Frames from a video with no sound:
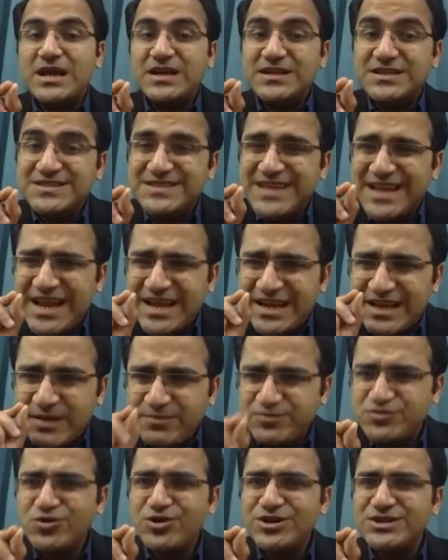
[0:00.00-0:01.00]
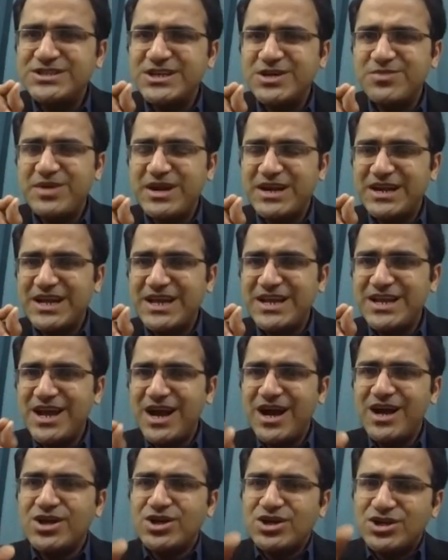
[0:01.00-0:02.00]
It is an encapsulated
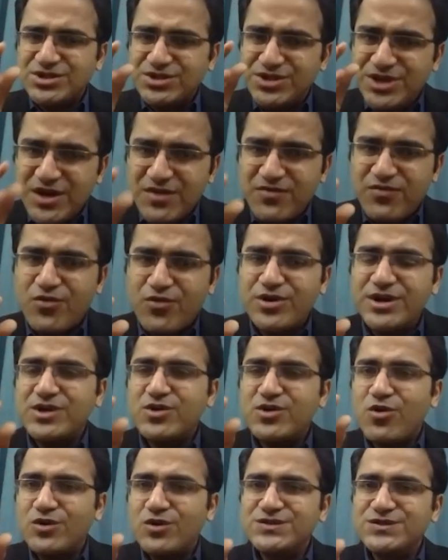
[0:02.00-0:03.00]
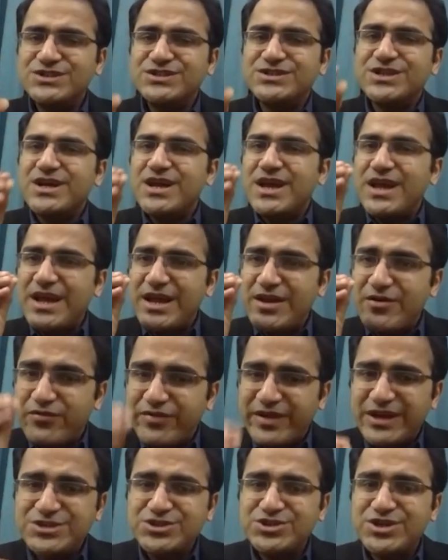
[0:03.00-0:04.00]
bacteria, therefore it causes
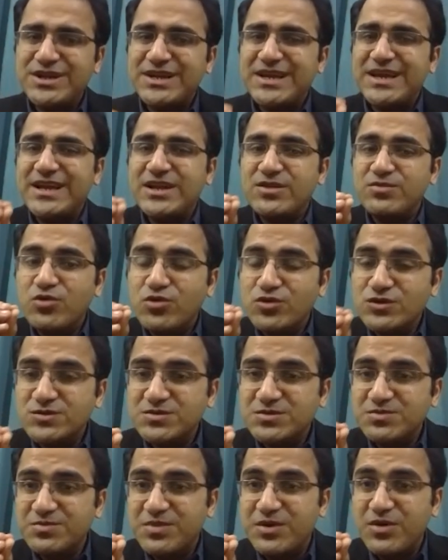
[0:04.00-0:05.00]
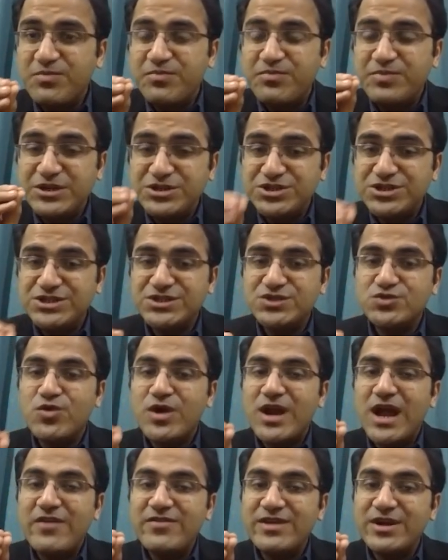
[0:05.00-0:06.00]
infection in those patients who
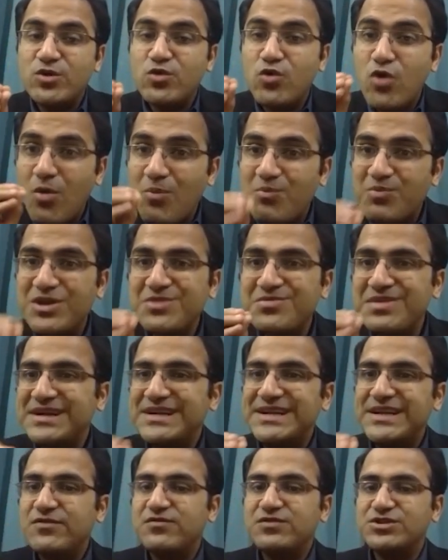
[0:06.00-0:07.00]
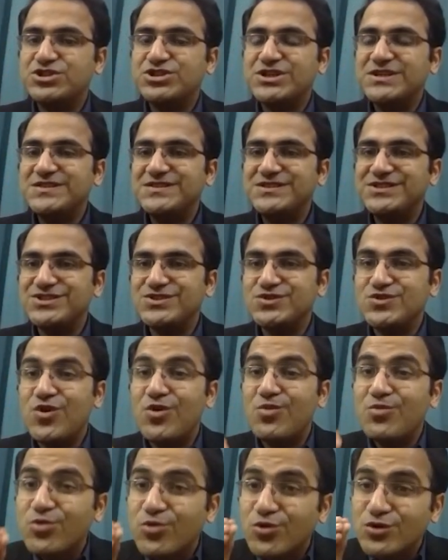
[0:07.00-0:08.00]
are having complement deficiencies,
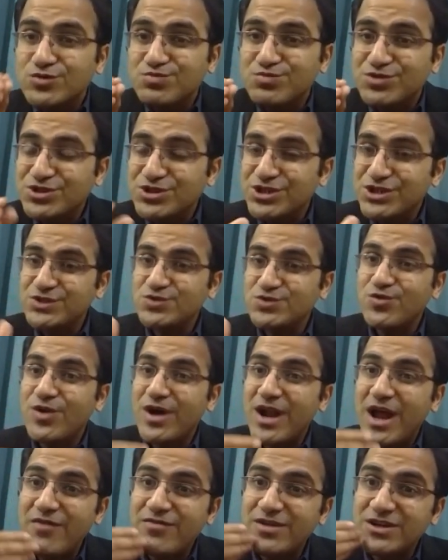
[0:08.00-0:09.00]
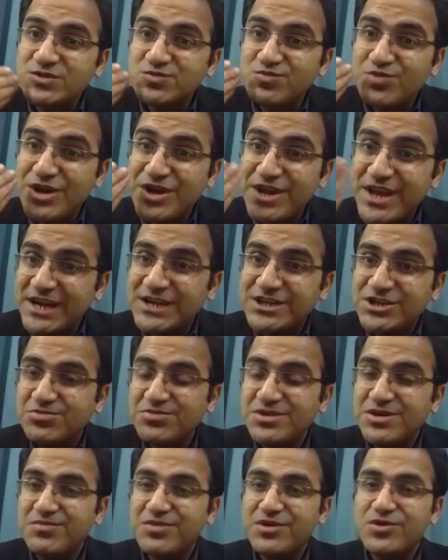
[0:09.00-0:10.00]
those patients who are having
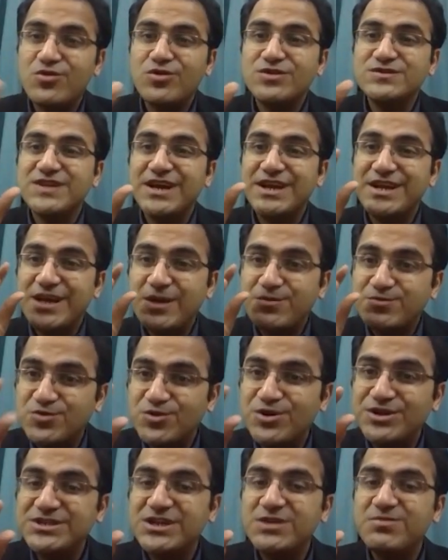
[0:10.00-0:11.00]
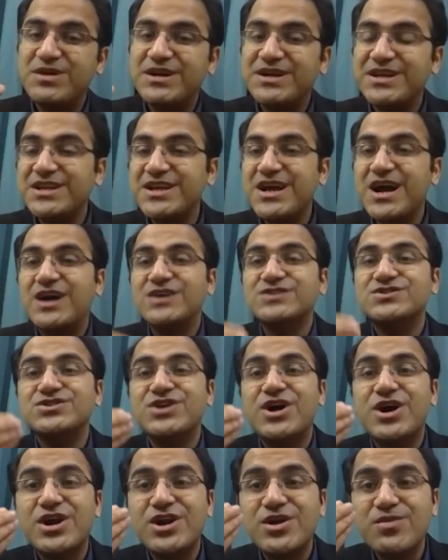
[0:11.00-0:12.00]
splenectomy, because encapsulated bacteria
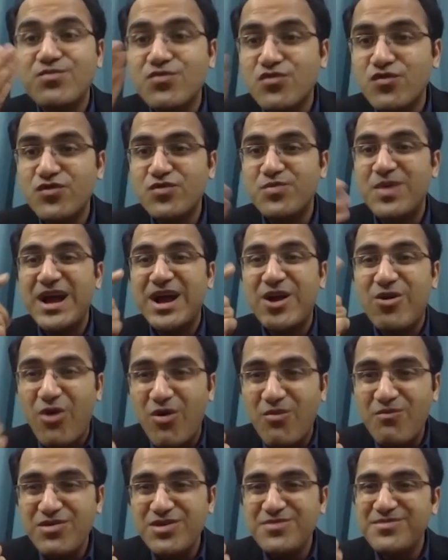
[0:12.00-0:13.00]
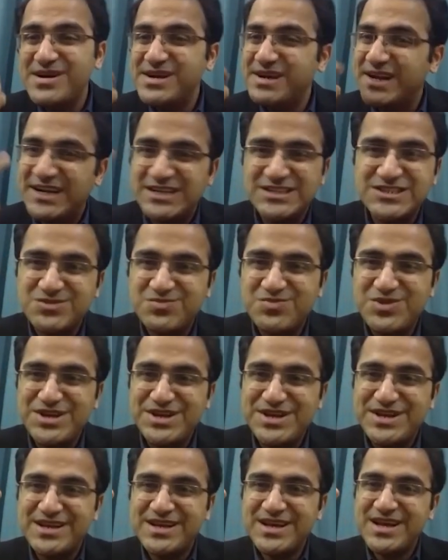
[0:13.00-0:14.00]
are removed by complement and
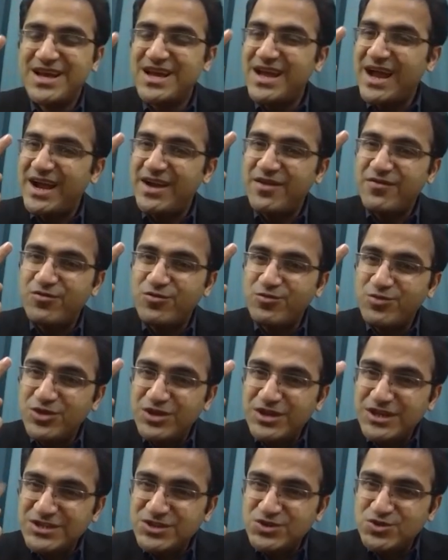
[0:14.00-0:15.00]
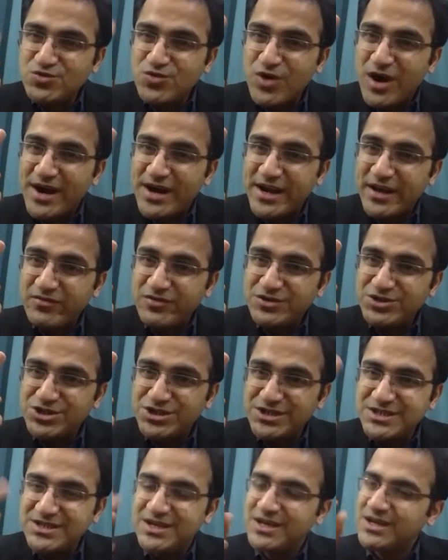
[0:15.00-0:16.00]
spleen. And if these two are
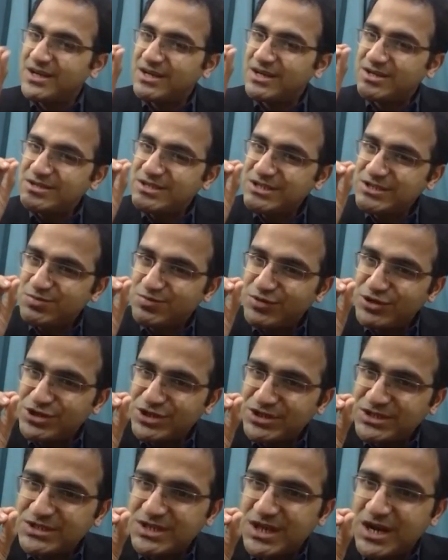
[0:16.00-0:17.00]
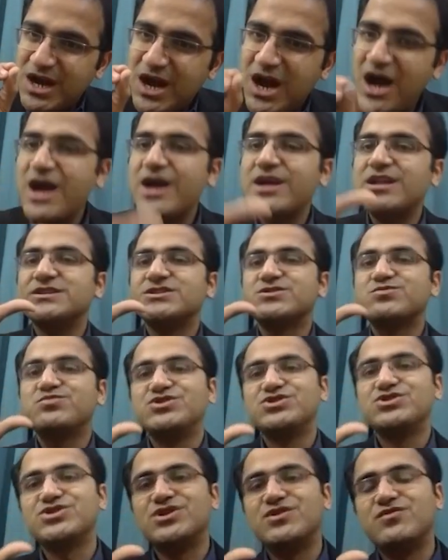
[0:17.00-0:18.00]
deficient, these patients are a high-risk
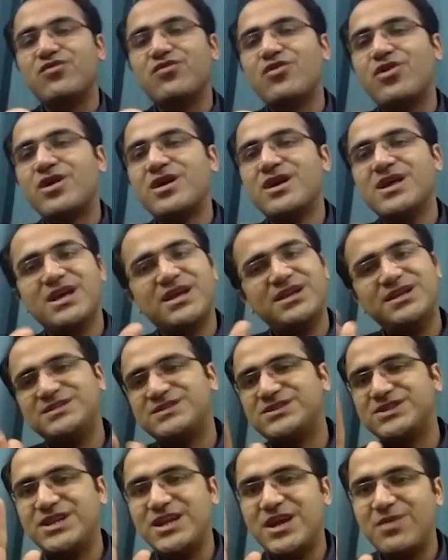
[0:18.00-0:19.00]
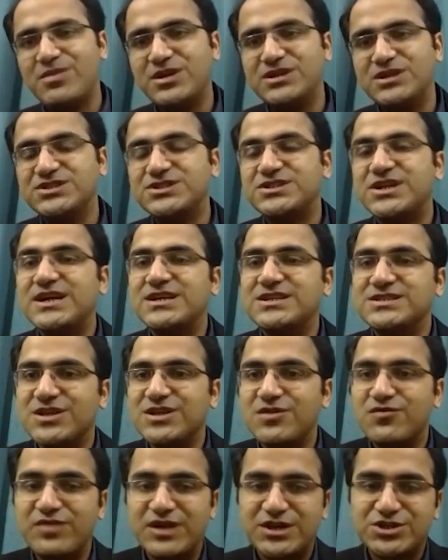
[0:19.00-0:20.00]
patient for Neisseria meningitis
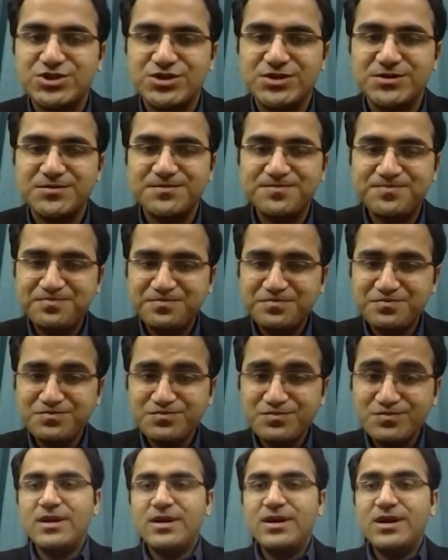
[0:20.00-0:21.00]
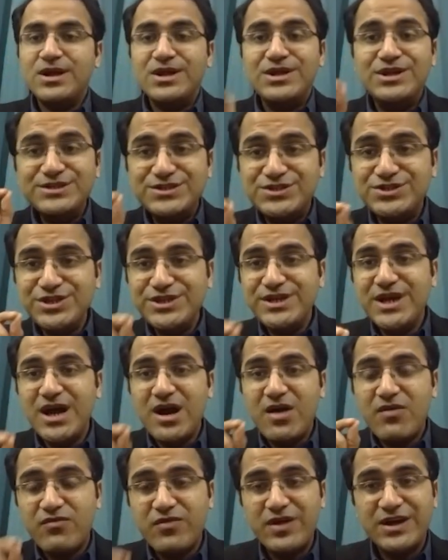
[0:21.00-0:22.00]
infection.
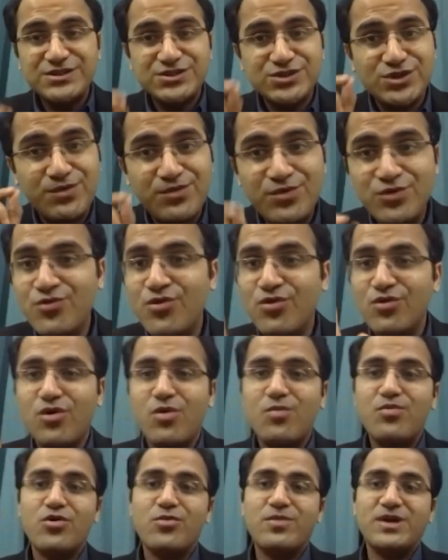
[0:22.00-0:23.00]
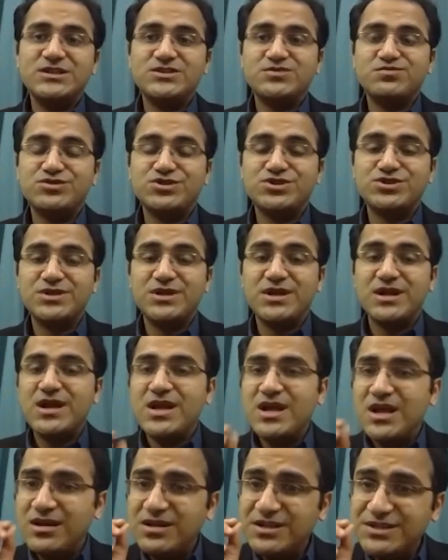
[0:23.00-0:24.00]
Listeria affects immunocompromised patients.
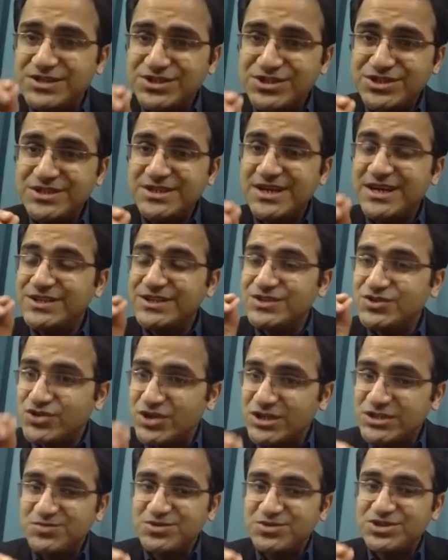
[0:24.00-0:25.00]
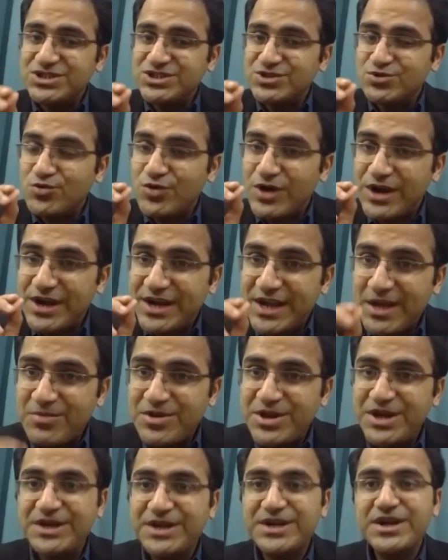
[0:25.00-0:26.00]
Listeria is transmitted through
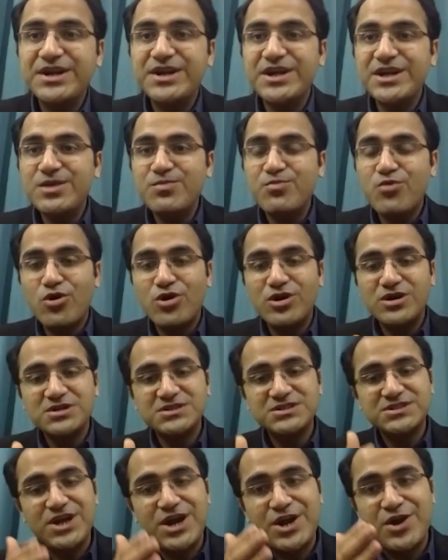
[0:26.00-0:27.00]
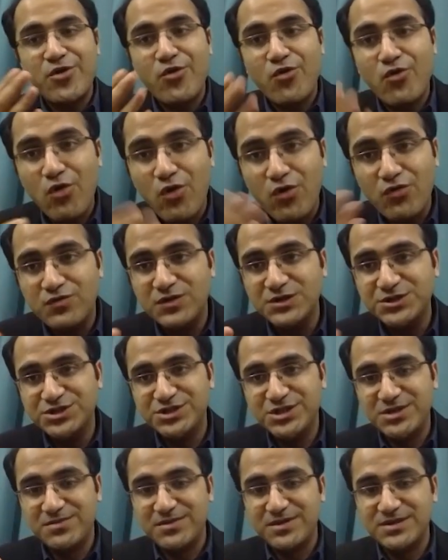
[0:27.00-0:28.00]
contaminated dairy products and raw
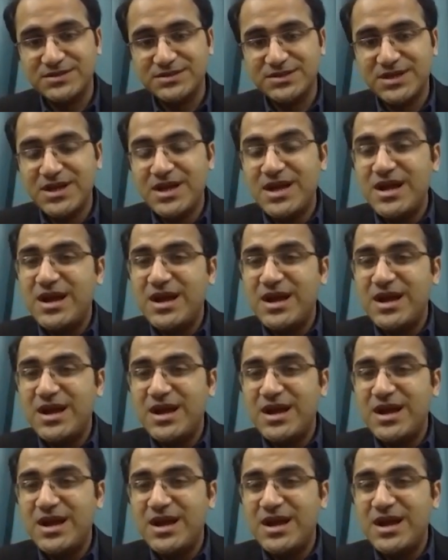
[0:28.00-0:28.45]
vegetables.